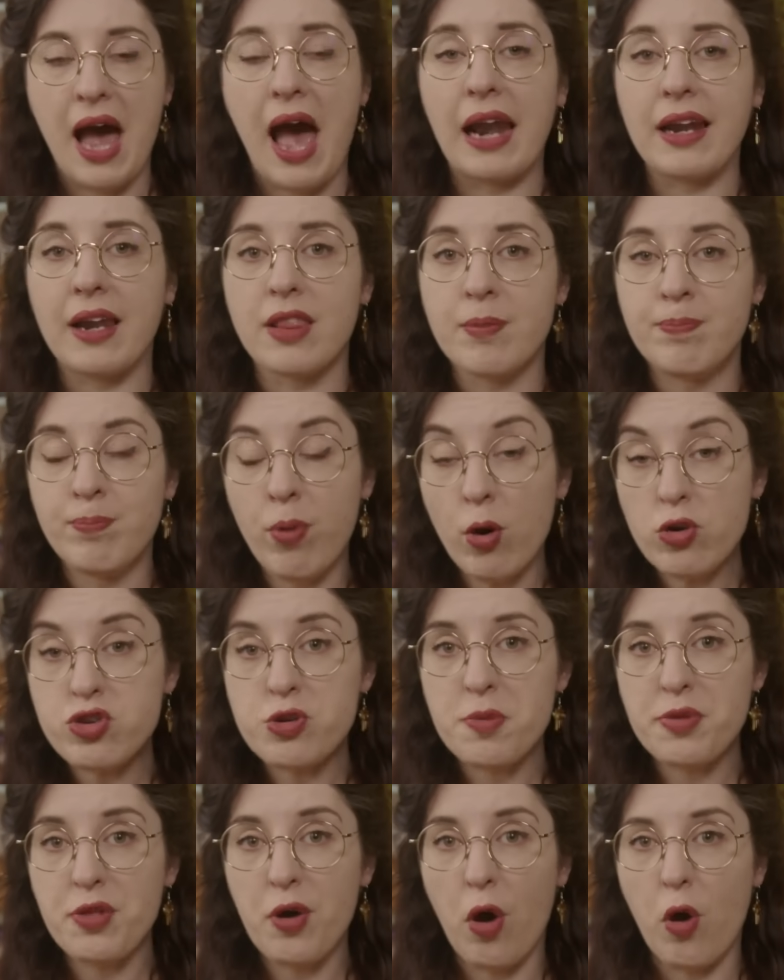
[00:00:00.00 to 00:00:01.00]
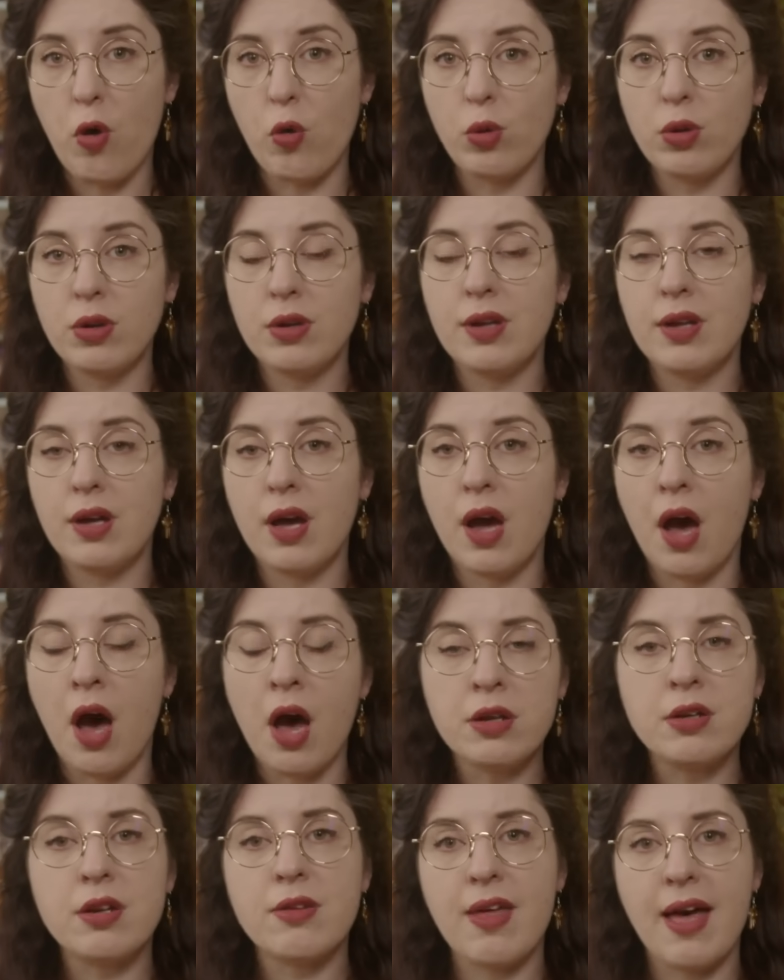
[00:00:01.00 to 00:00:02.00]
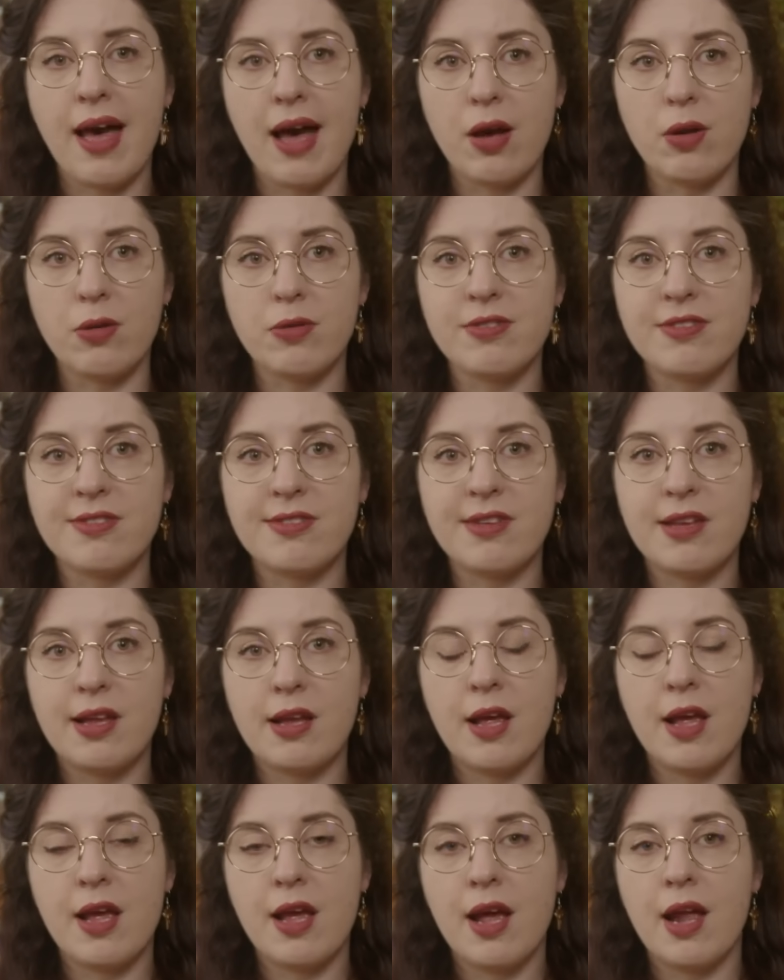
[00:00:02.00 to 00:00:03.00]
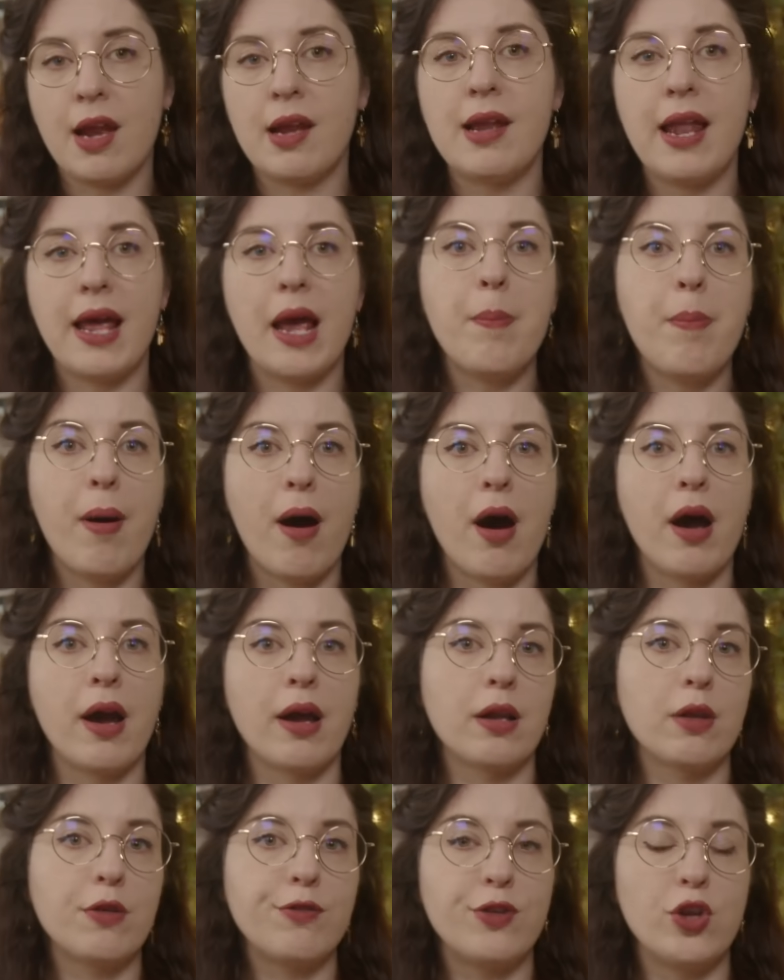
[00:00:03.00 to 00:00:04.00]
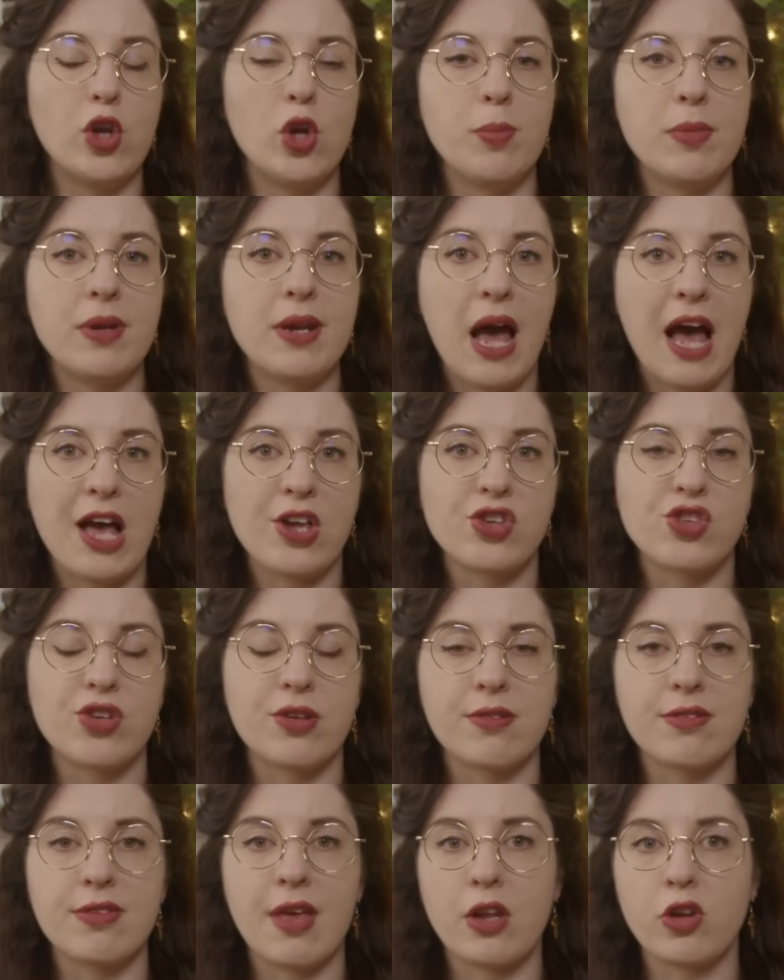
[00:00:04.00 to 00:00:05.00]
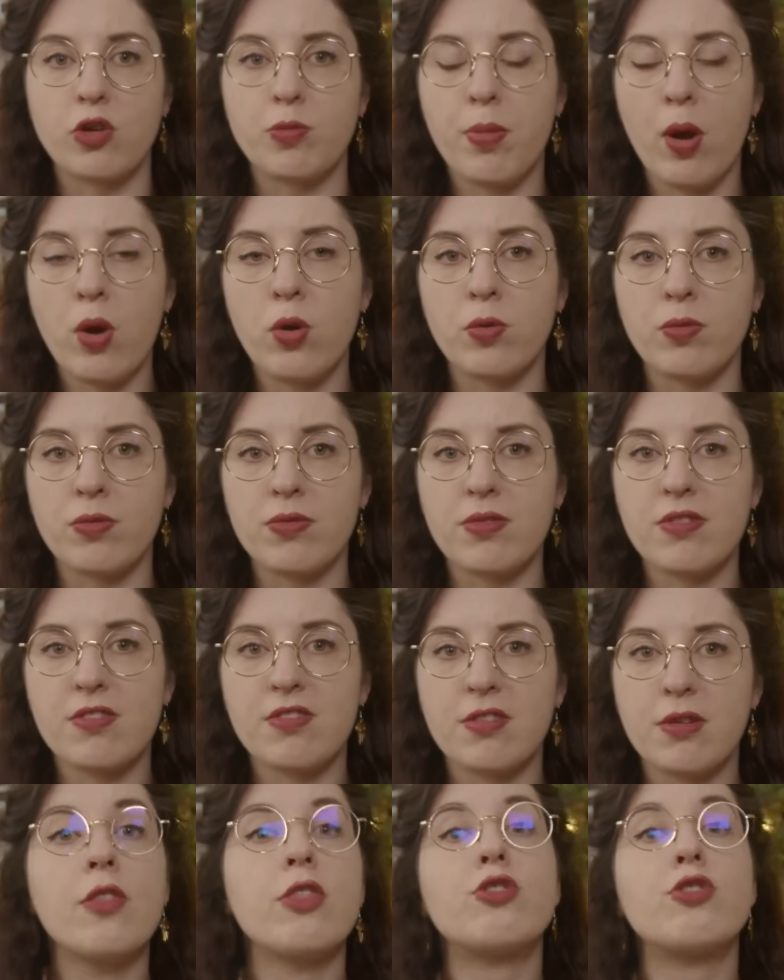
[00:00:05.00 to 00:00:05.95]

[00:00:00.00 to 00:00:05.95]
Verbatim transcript: and at the bottom of the hole, under the house, lay a pile of human ashes and bones.